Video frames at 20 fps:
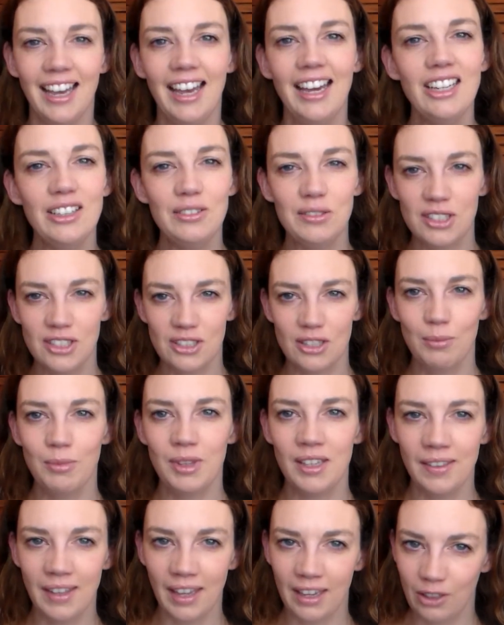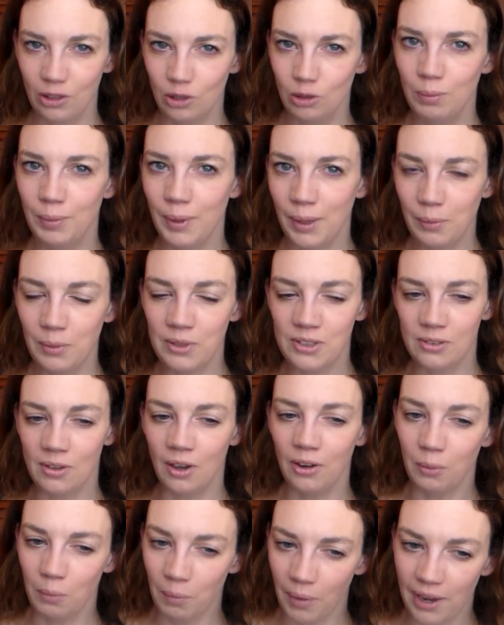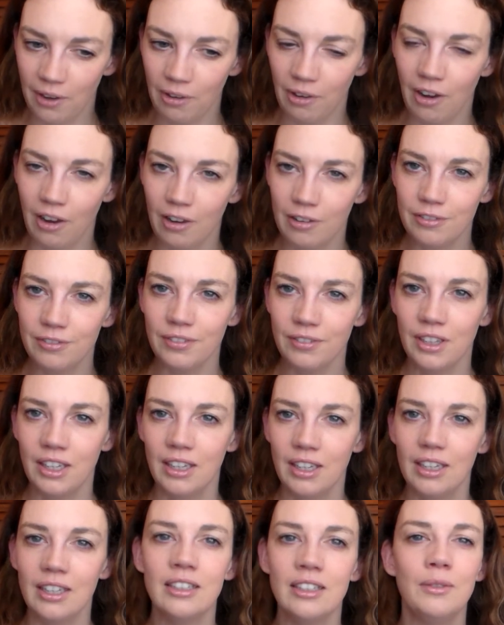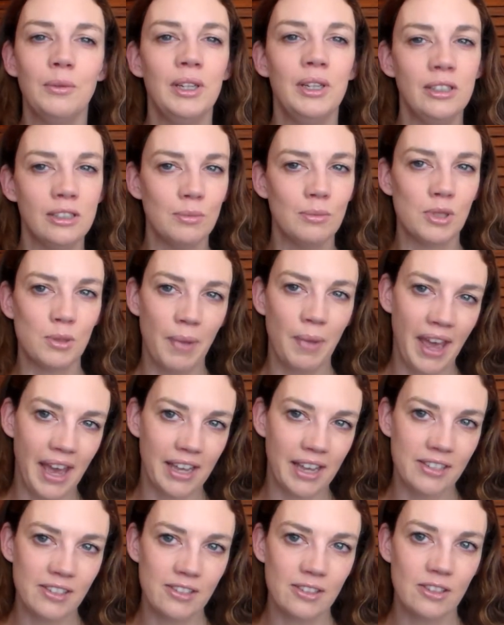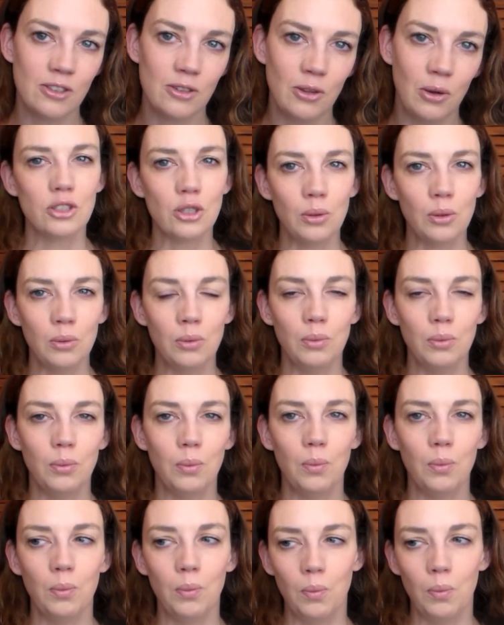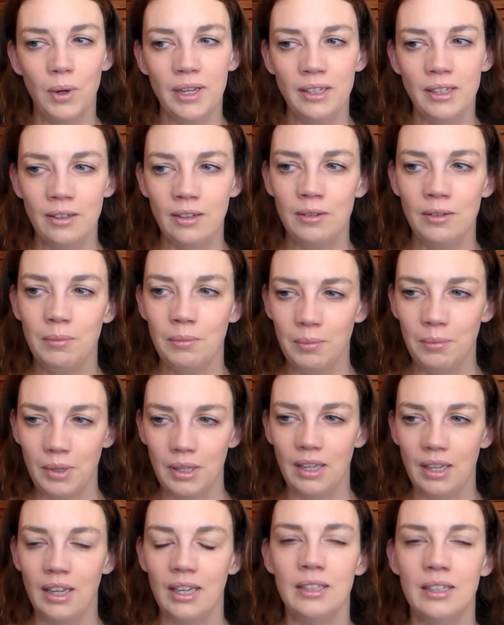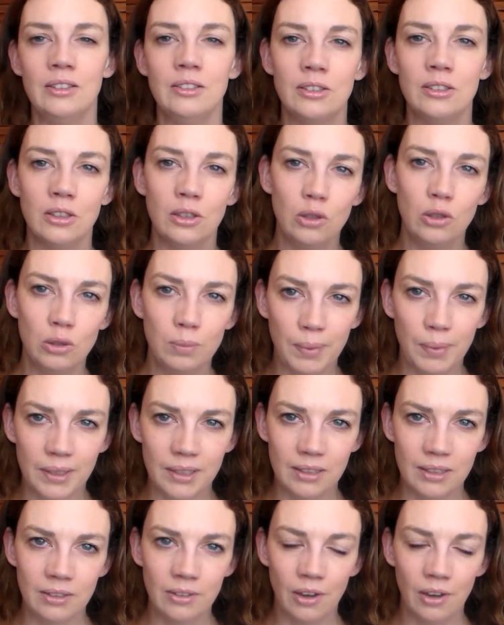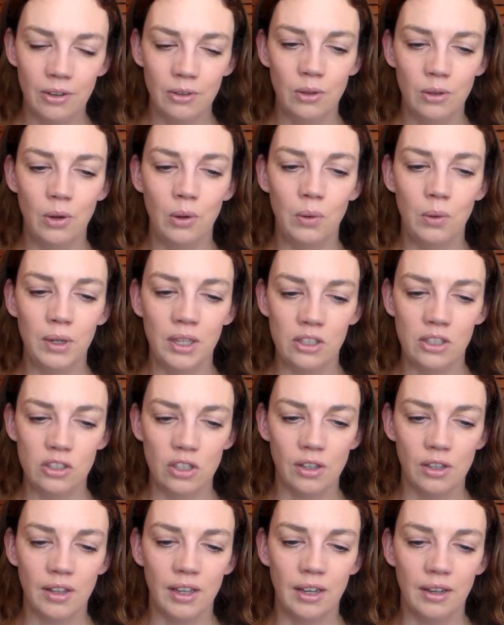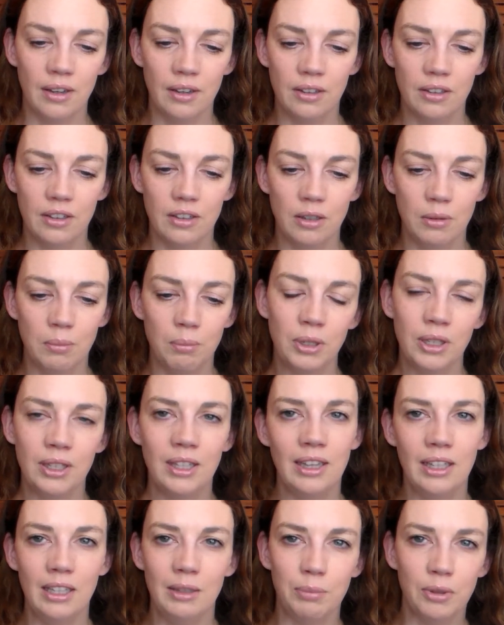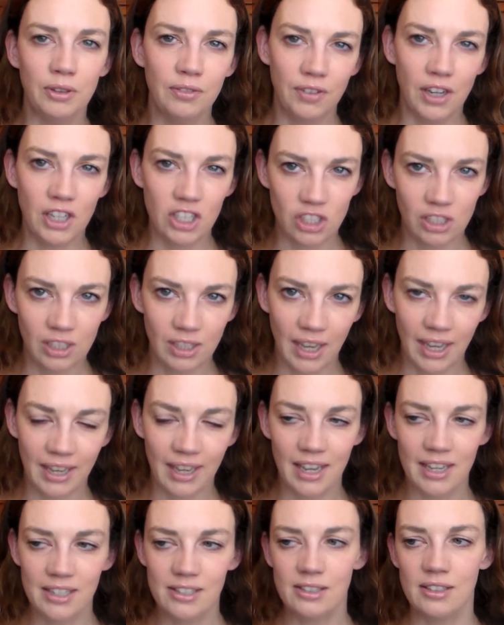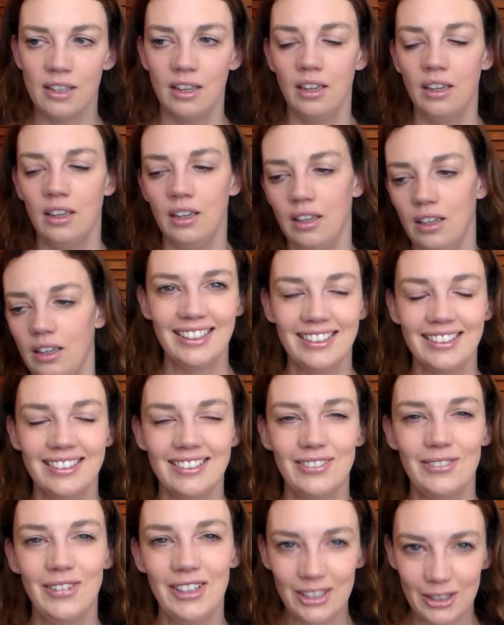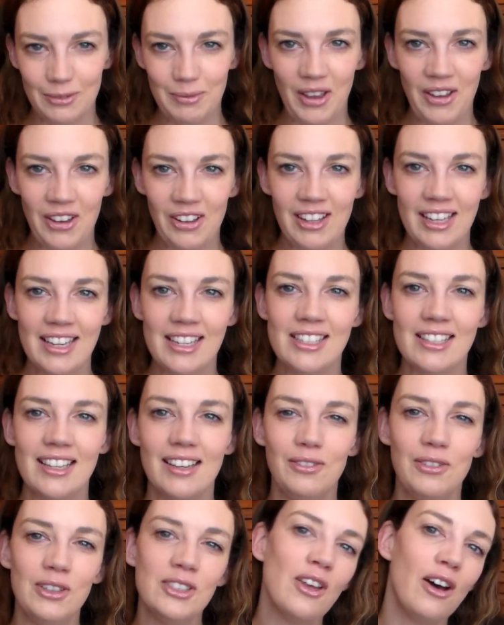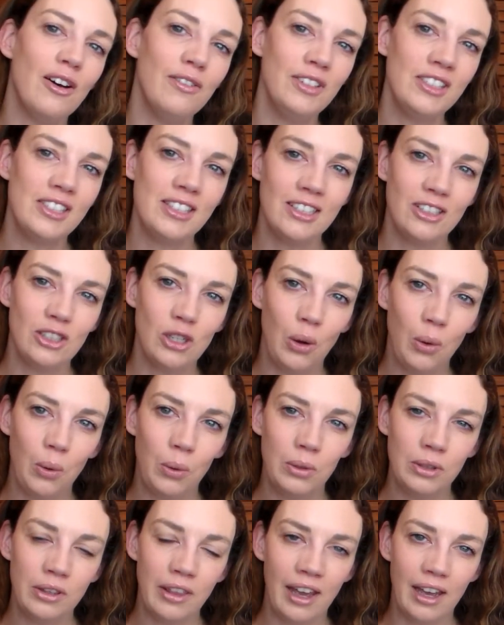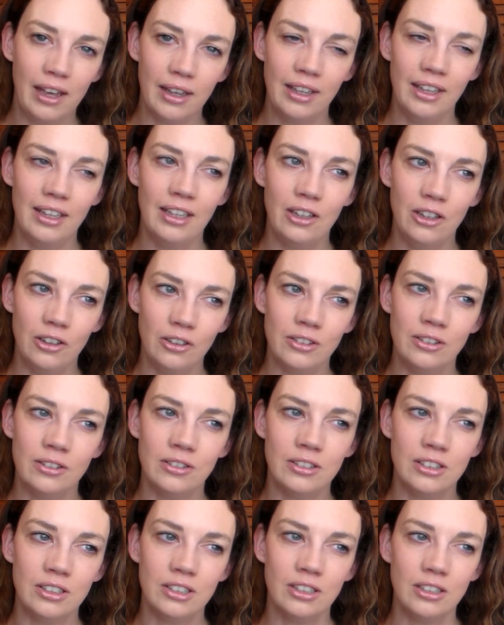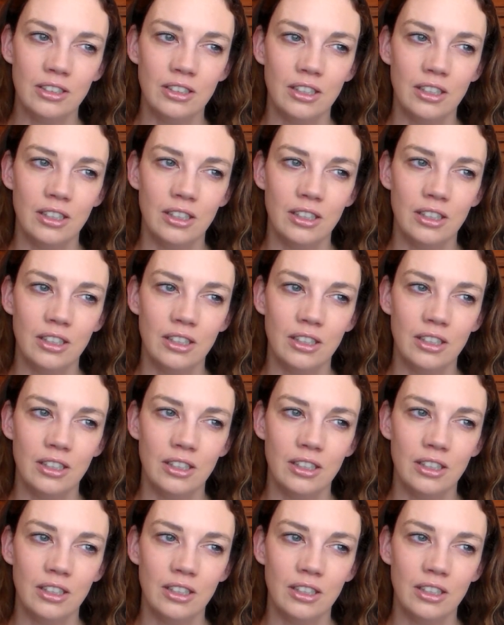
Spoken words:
and it was something that Cooper was not aware of in Wyndham's past. So Wyndham and Cooper did not know each other completely professionally, I guess. Wyndham Earle was obviously told that he couldn't